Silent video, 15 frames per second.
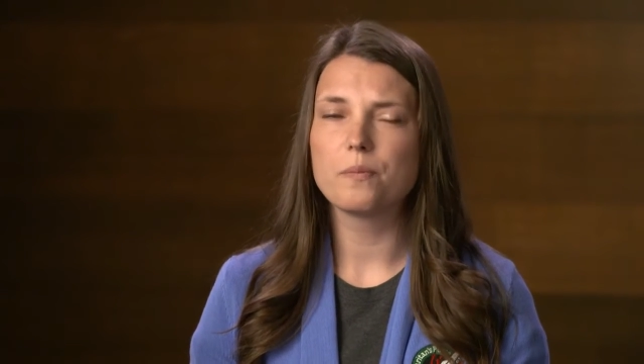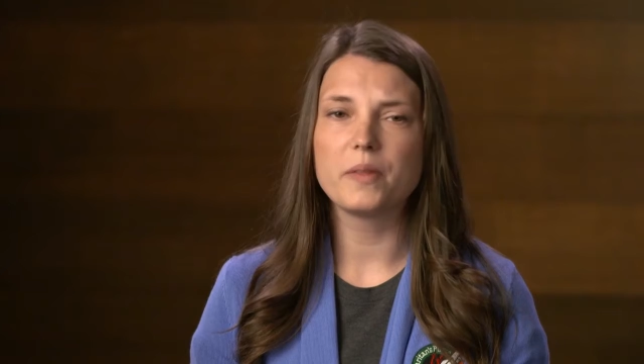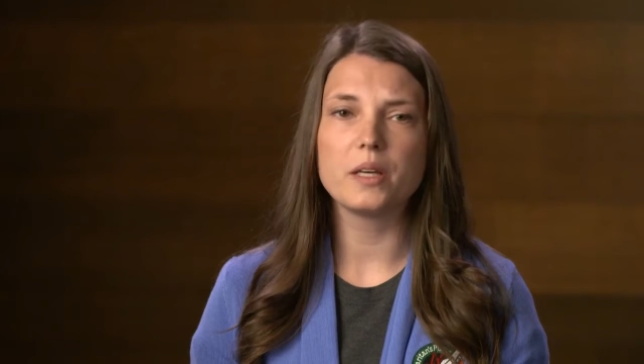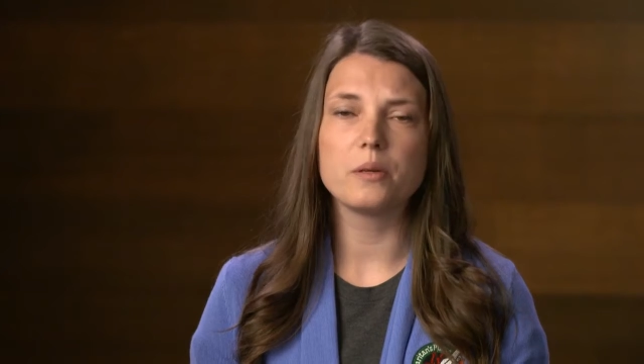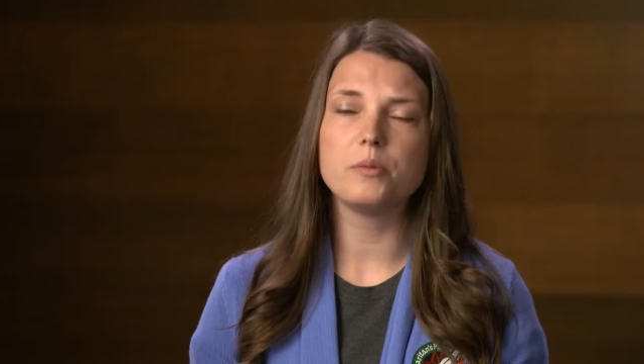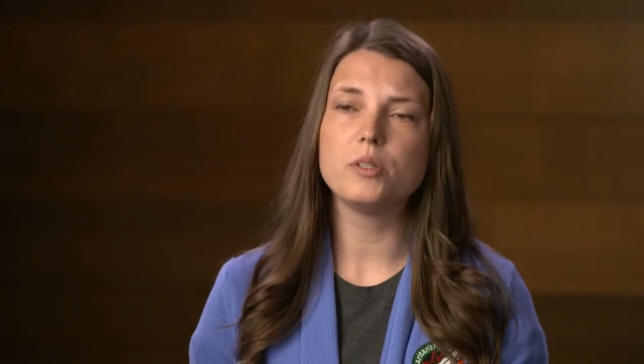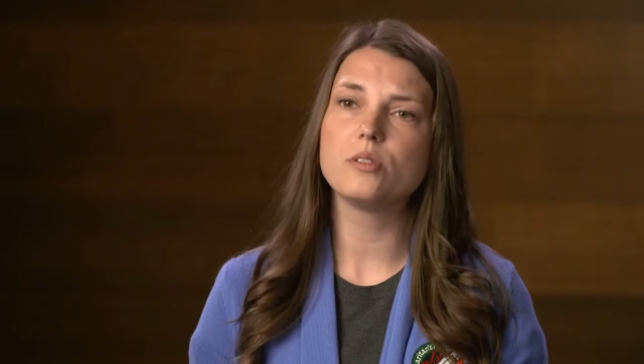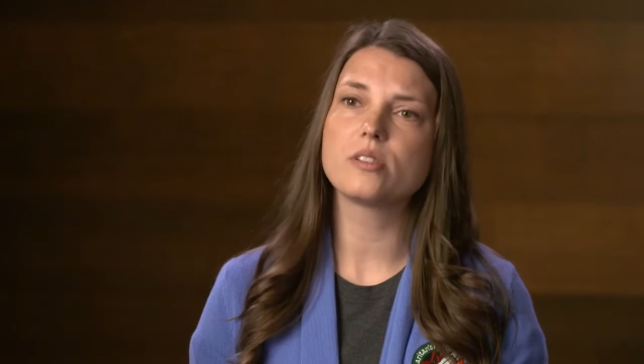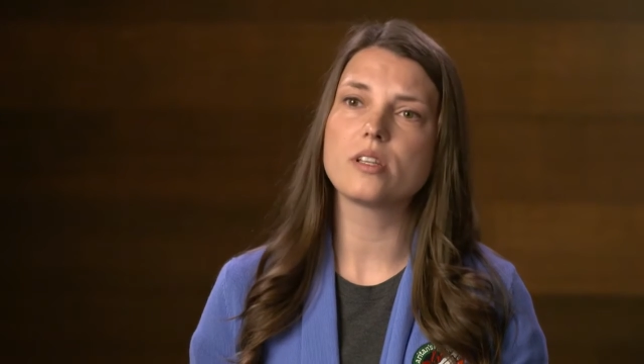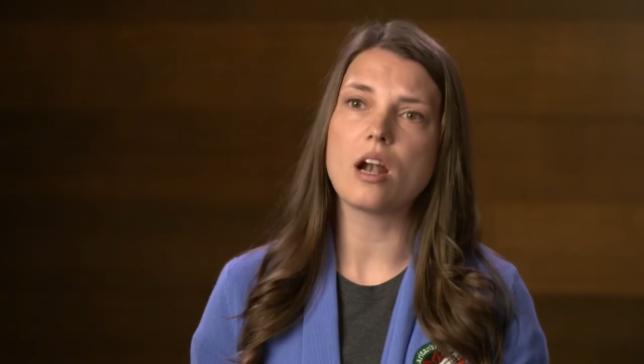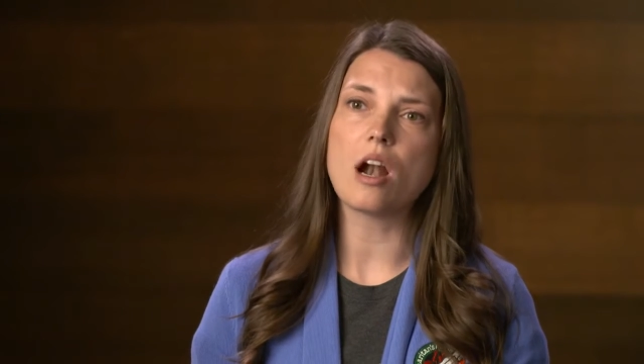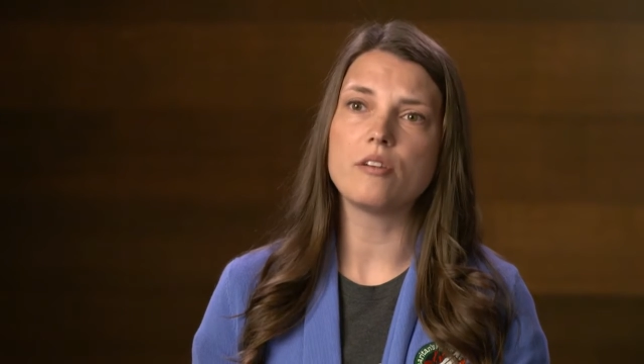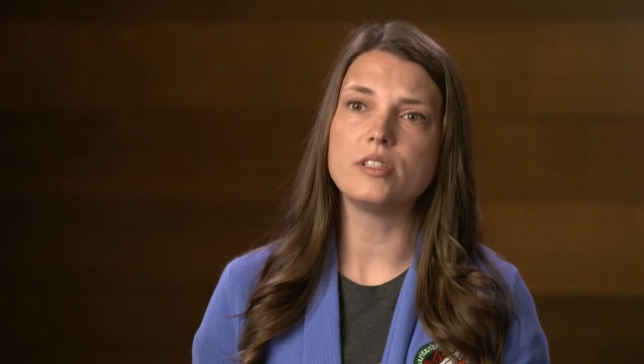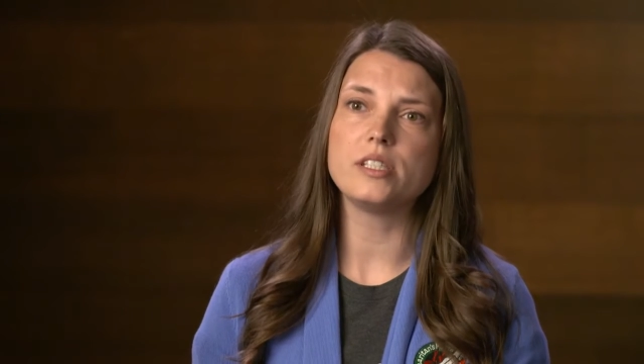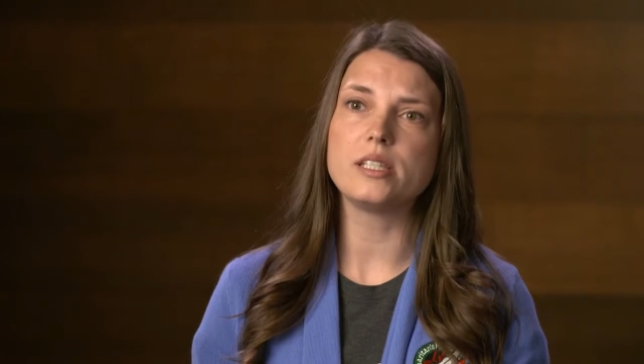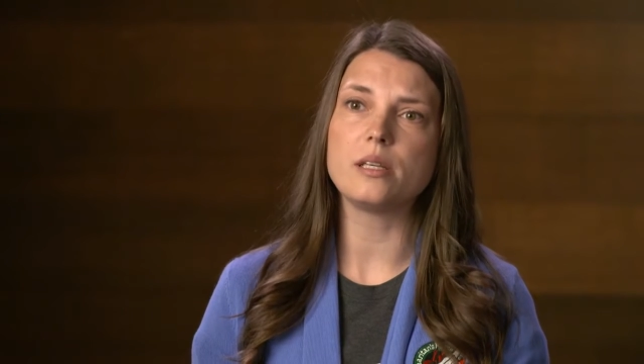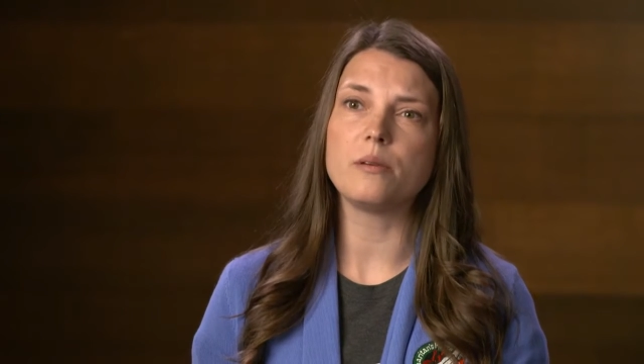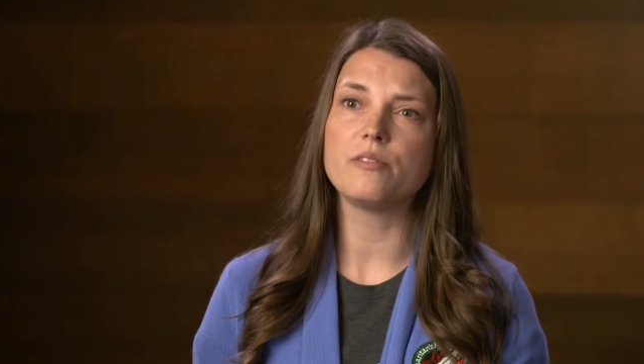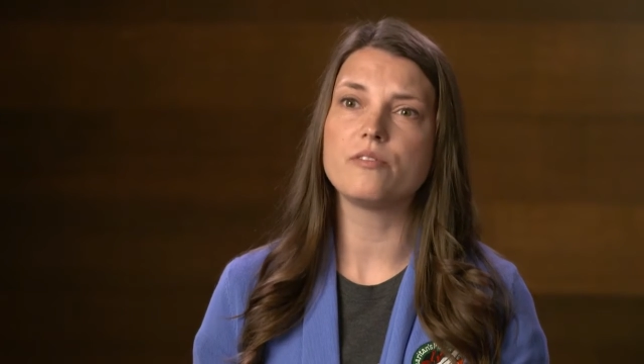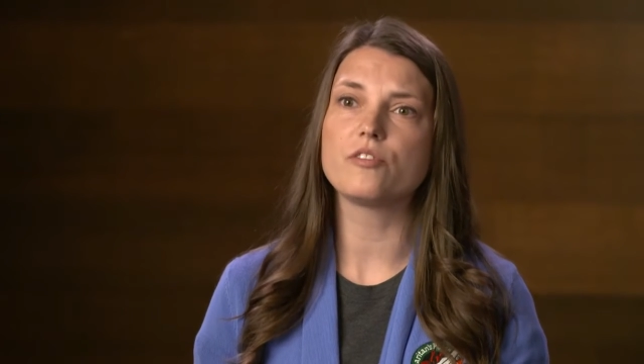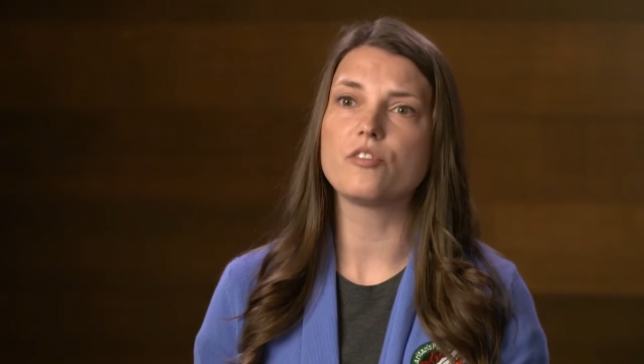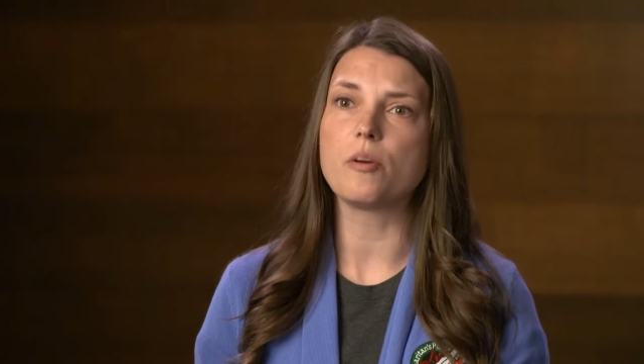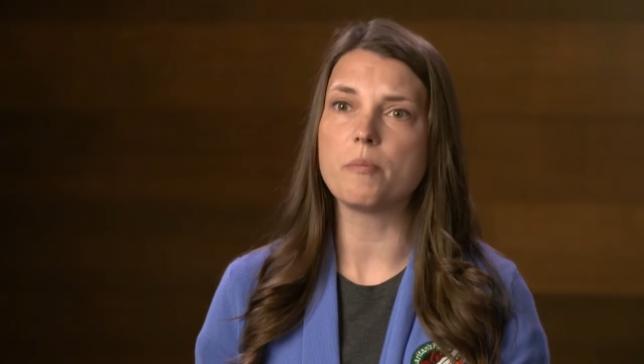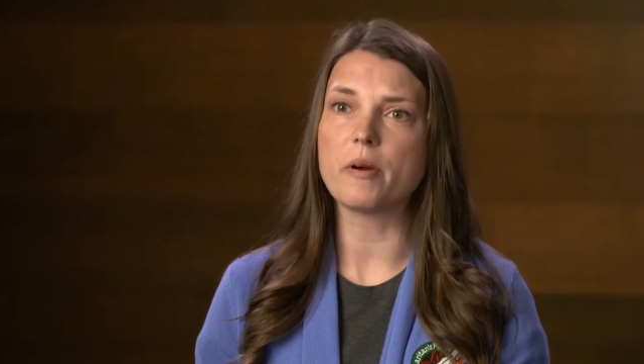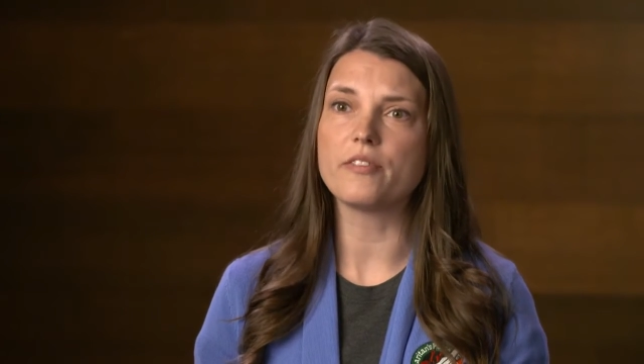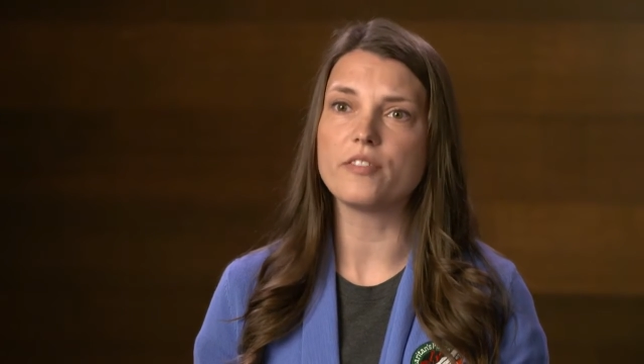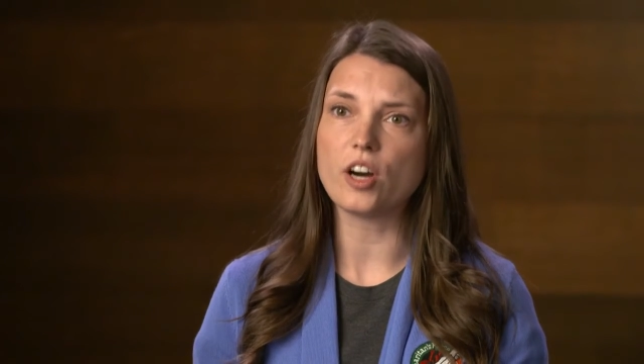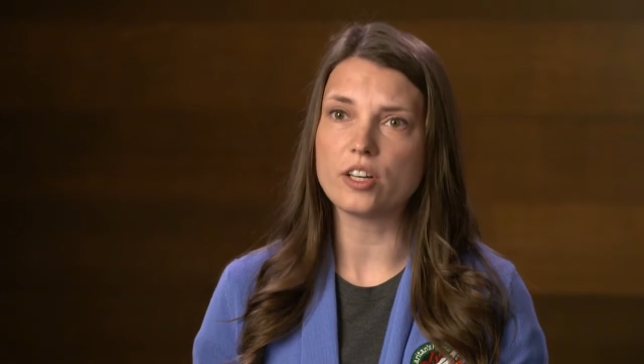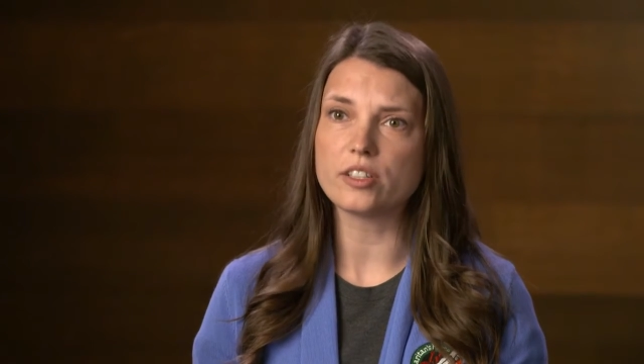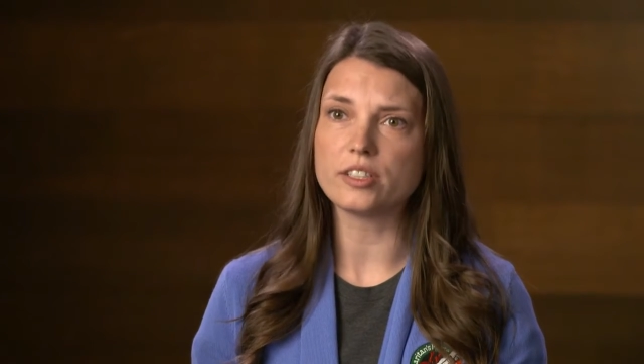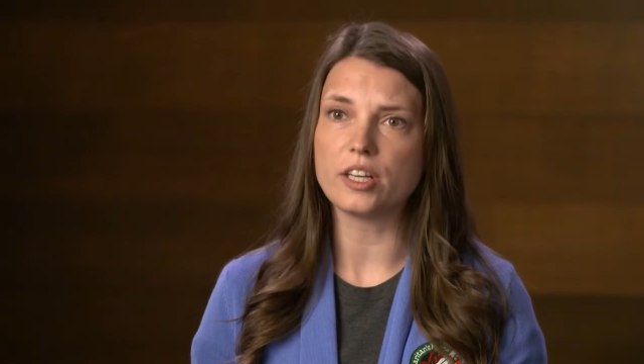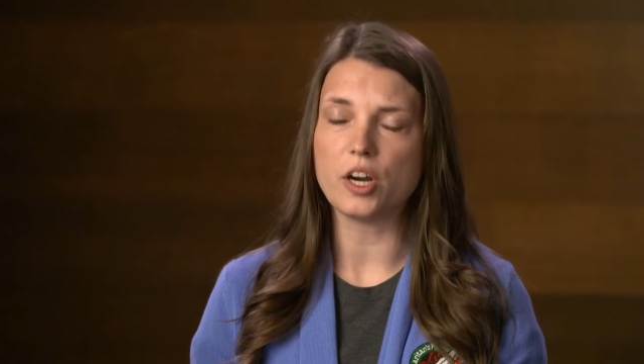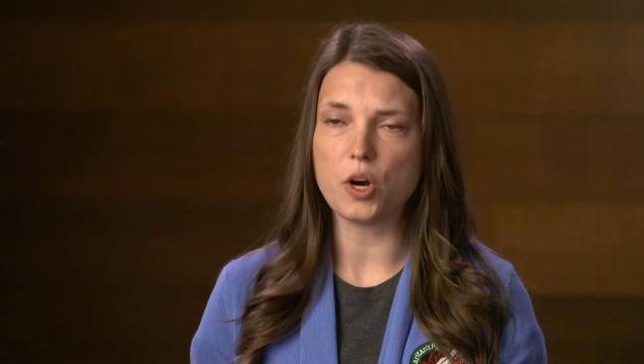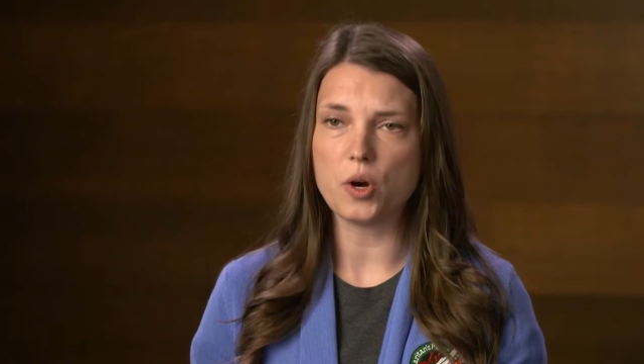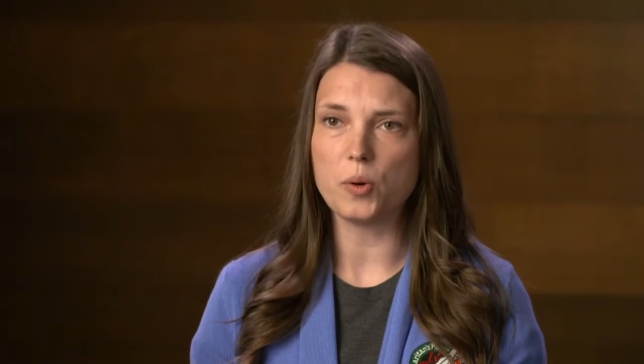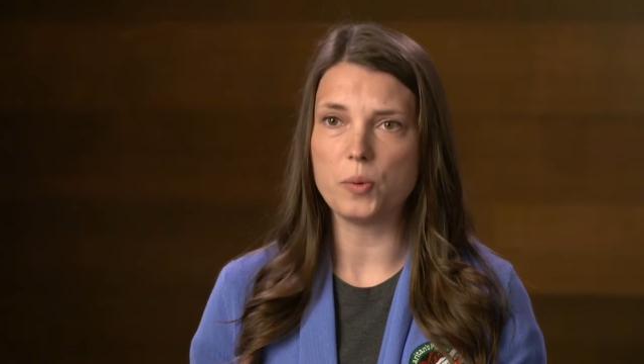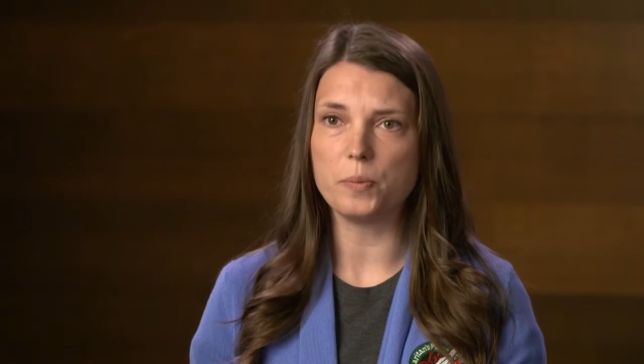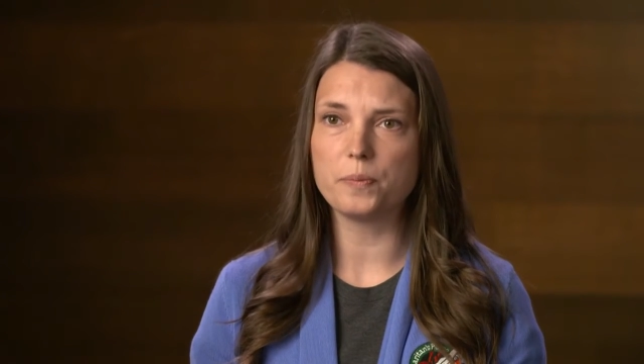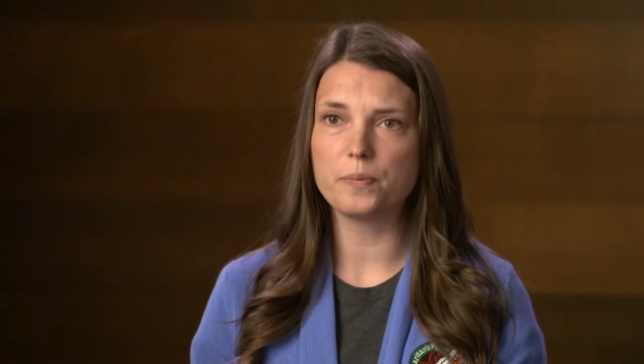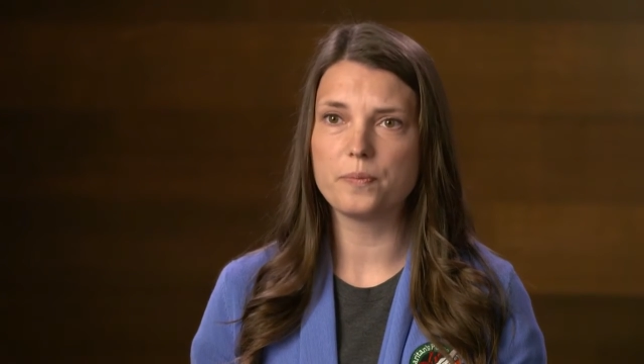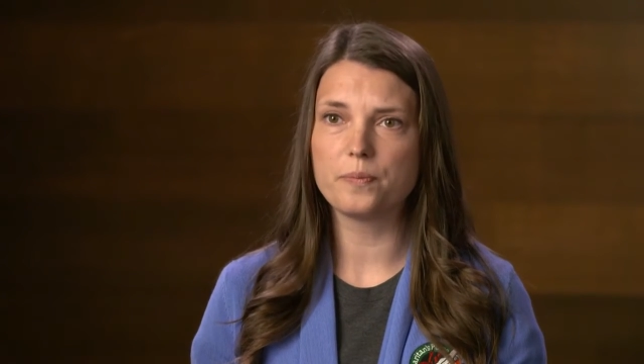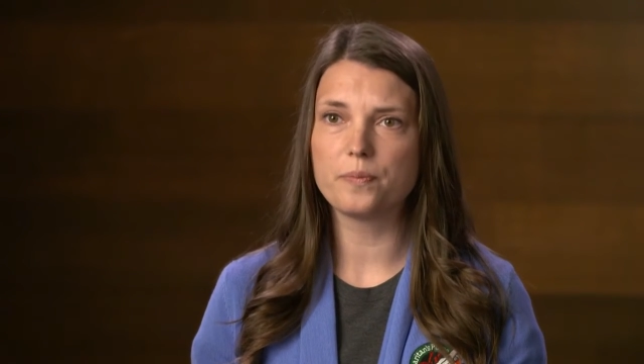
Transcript: the abuse that I received from my father at home.